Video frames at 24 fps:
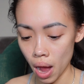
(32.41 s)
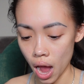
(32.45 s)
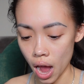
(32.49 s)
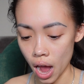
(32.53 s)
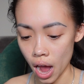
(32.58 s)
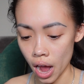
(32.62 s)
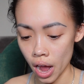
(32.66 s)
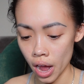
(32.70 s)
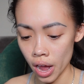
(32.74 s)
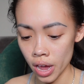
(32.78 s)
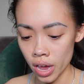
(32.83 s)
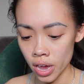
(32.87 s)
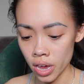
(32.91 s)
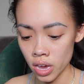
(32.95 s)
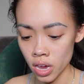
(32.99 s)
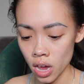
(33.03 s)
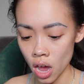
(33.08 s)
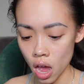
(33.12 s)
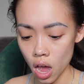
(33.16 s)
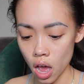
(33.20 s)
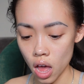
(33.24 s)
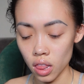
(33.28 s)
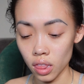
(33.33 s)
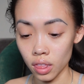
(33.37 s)

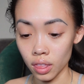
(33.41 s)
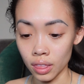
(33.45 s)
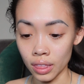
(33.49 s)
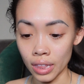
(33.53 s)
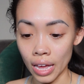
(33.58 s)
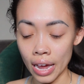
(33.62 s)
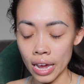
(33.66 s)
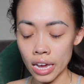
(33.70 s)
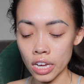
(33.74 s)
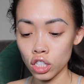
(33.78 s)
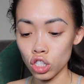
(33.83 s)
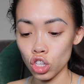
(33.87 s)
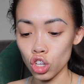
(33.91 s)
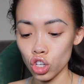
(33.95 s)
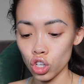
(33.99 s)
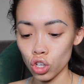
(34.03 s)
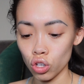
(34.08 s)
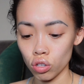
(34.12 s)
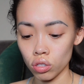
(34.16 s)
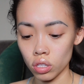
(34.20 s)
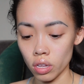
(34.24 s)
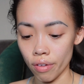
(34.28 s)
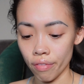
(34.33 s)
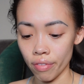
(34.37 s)
I like to
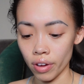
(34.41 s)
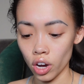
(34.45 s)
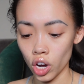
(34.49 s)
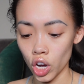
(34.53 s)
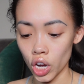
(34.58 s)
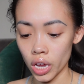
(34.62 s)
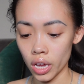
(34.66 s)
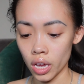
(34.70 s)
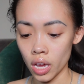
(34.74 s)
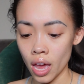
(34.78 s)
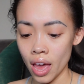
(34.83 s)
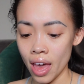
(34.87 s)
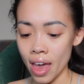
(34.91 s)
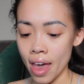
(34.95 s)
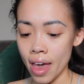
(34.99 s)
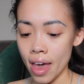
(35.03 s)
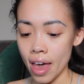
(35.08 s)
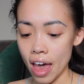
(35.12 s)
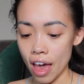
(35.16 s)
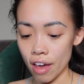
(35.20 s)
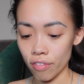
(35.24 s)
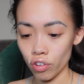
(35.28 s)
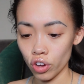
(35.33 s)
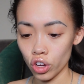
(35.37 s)
use a very
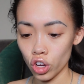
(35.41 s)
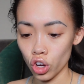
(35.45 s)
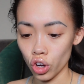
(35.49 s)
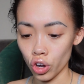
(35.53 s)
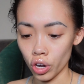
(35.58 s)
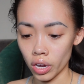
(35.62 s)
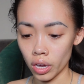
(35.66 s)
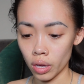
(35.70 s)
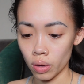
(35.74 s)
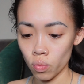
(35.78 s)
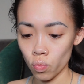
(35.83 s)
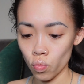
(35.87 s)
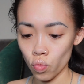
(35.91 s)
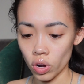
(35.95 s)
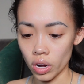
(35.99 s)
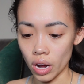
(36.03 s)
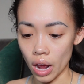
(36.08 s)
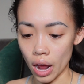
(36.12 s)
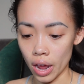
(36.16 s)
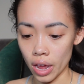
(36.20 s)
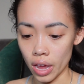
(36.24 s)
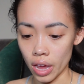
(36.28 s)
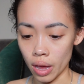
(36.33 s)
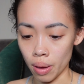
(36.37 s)
heavy cream when
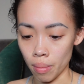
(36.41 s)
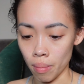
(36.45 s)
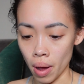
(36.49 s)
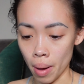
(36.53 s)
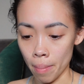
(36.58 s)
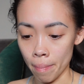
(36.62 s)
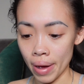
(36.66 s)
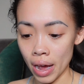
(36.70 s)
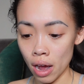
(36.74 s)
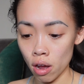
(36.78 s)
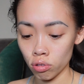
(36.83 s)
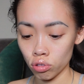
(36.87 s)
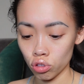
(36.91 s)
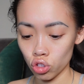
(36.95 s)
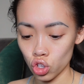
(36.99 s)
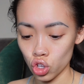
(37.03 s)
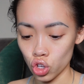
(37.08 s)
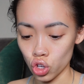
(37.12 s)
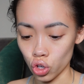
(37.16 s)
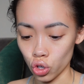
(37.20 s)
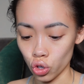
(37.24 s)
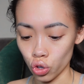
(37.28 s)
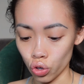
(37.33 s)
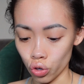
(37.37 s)
I am about
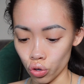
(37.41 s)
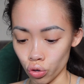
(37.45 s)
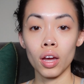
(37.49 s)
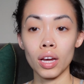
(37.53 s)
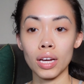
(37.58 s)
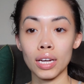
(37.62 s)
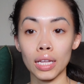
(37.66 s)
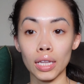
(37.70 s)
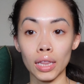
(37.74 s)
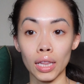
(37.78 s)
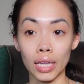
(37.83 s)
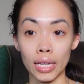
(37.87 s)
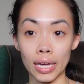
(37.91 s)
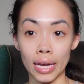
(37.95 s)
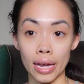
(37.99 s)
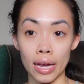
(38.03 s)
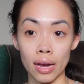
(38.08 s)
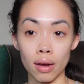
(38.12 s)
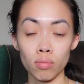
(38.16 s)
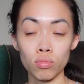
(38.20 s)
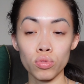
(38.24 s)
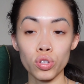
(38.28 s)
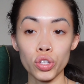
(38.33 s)
to glam,